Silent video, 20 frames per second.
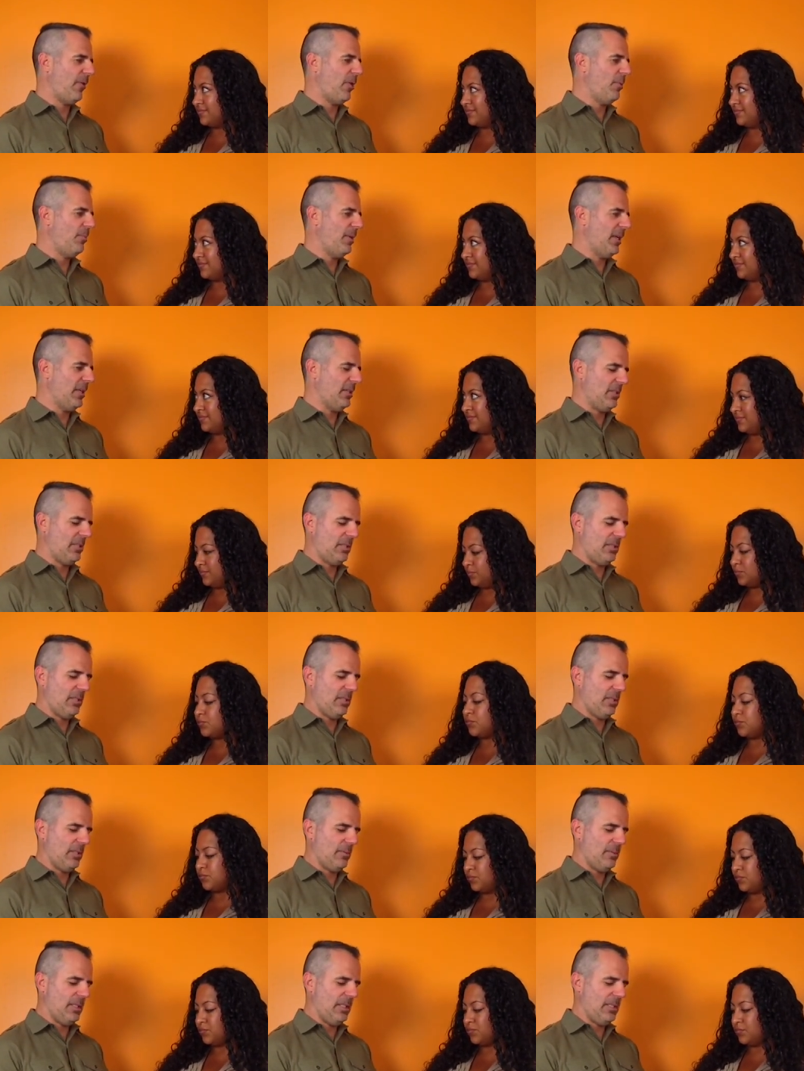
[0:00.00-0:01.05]
Speaker 1: firmness to
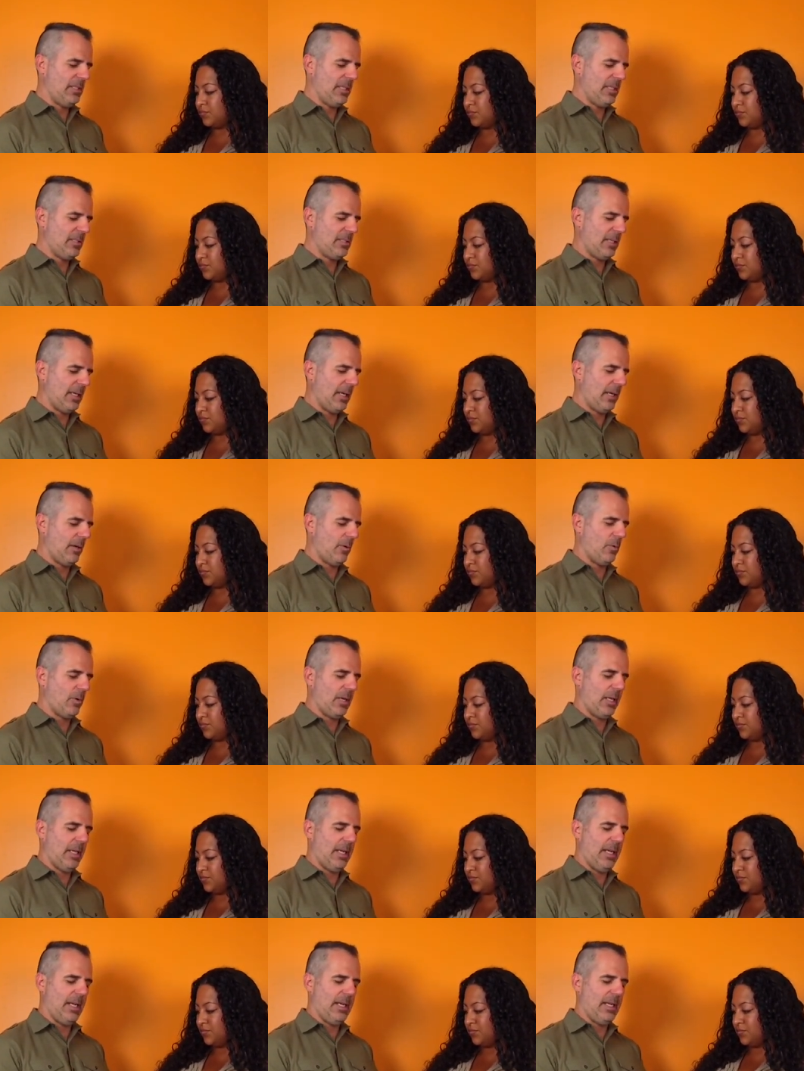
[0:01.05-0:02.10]
them, and this has like an
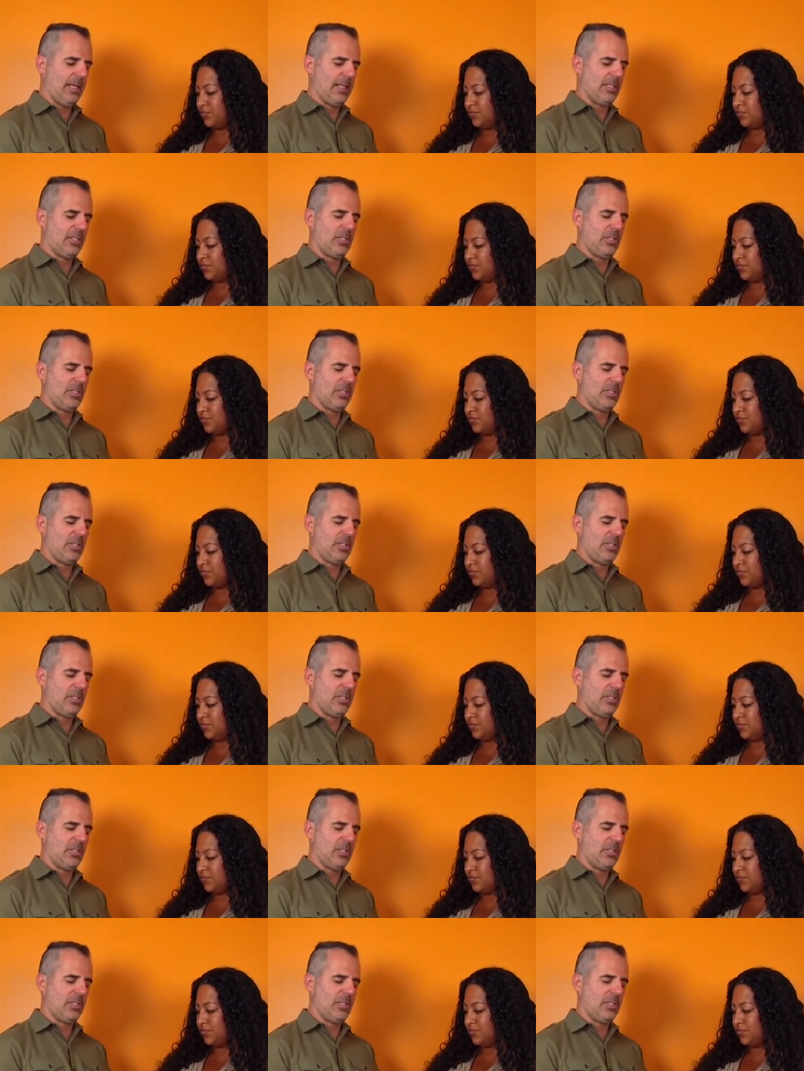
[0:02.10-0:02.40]
organic